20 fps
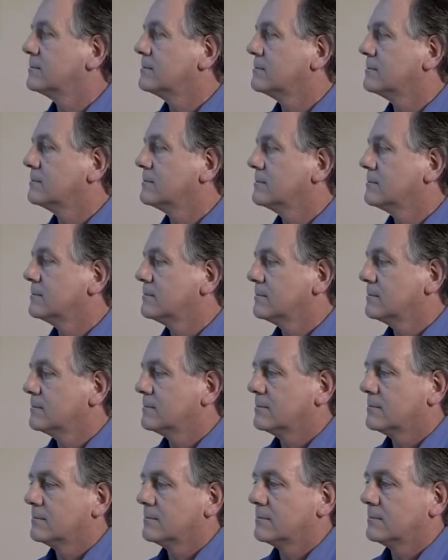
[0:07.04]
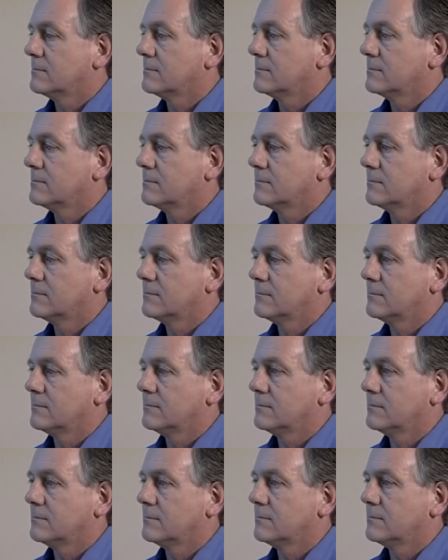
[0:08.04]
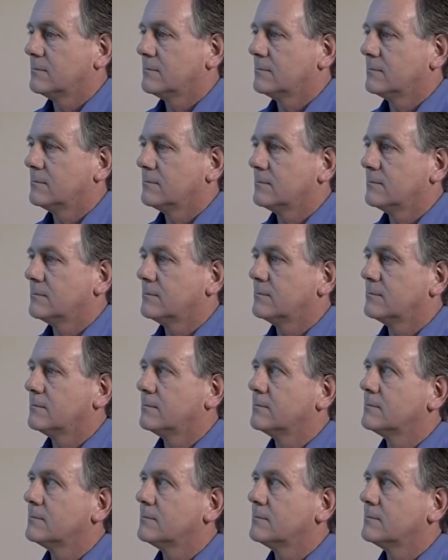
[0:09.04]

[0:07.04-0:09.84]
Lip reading: Nothing is said.